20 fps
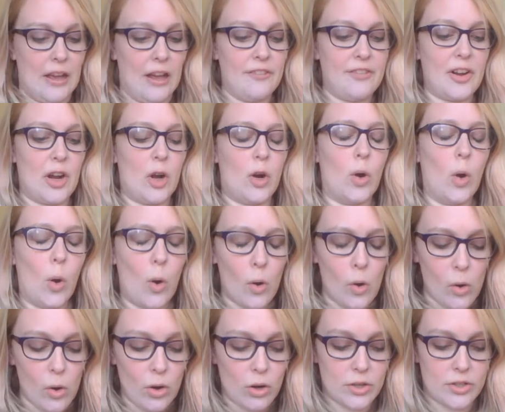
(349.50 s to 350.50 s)
Of
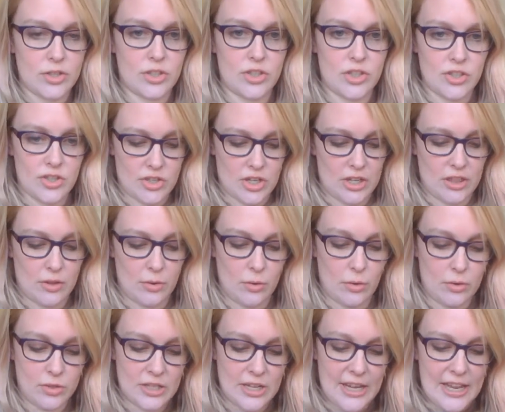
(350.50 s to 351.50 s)
course, she
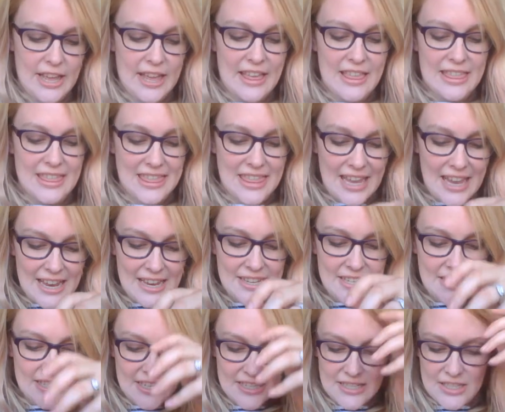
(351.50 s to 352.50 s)
thought.
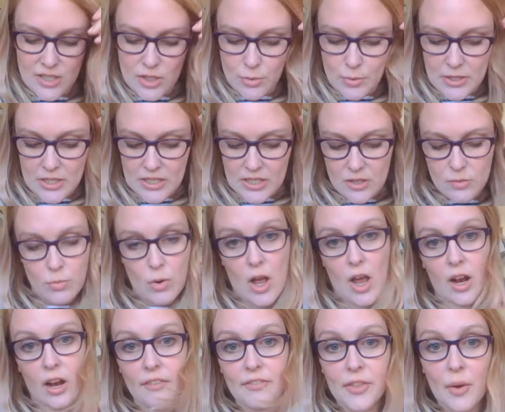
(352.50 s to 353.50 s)
This is the twisted
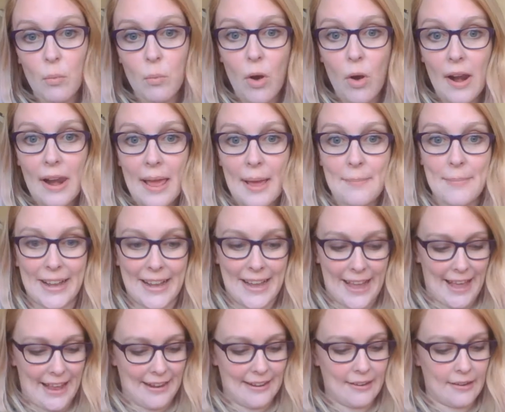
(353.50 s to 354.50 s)
work of the Wallab
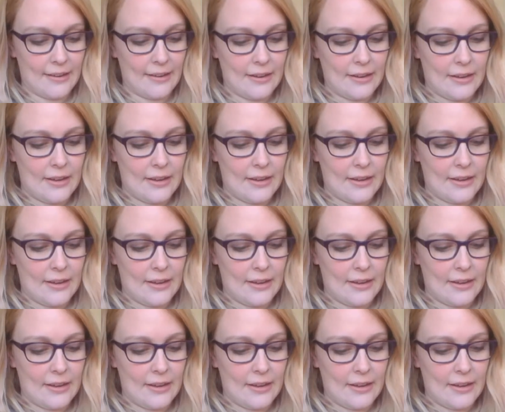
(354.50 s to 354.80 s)
again.